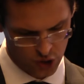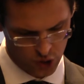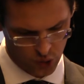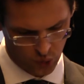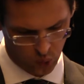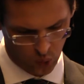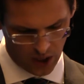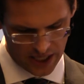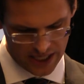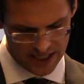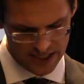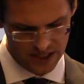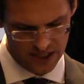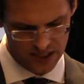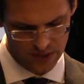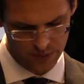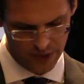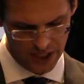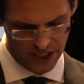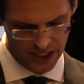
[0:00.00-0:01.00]
twice
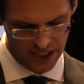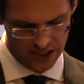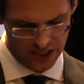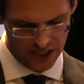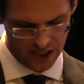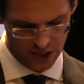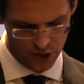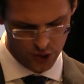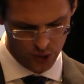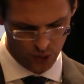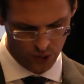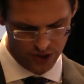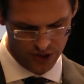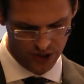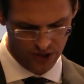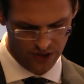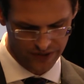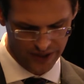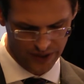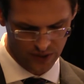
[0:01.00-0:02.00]
as many nearshore
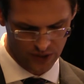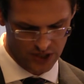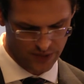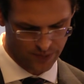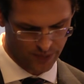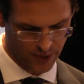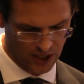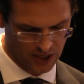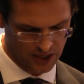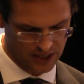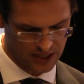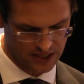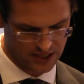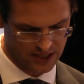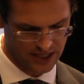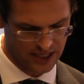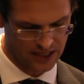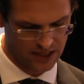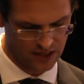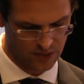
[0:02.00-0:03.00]
survey respondents
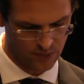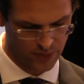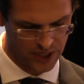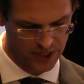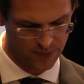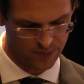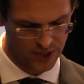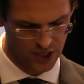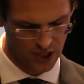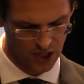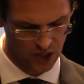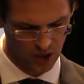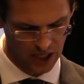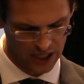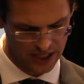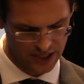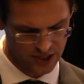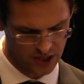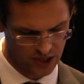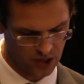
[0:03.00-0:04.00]
said the
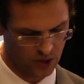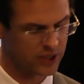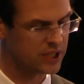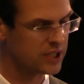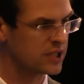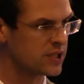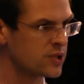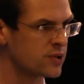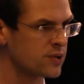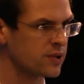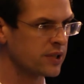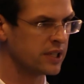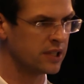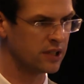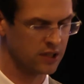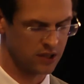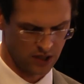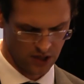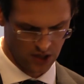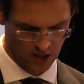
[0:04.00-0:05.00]
BPO-ITO industry
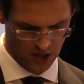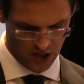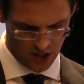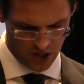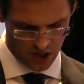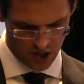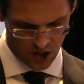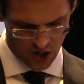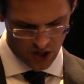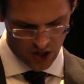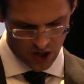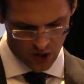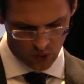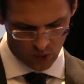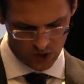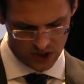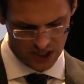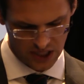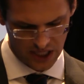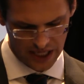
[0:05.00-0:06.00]

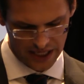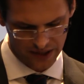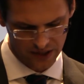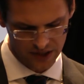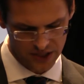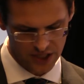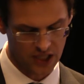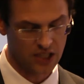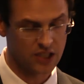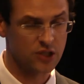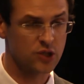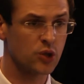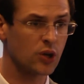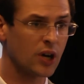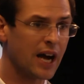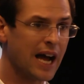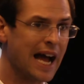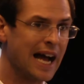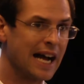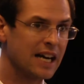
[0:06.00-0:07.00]
was likely to
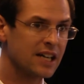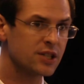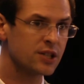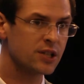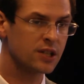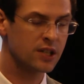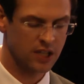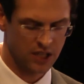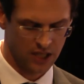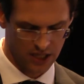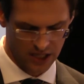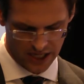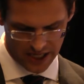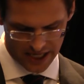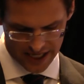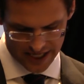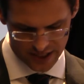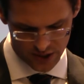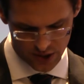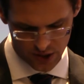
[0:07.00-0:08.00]
contract
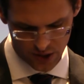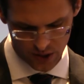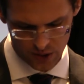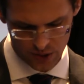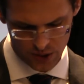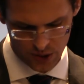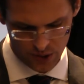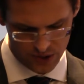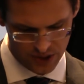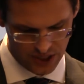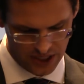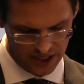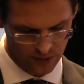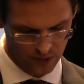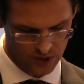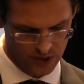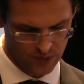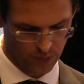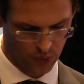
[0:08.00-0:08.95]
as those who said it was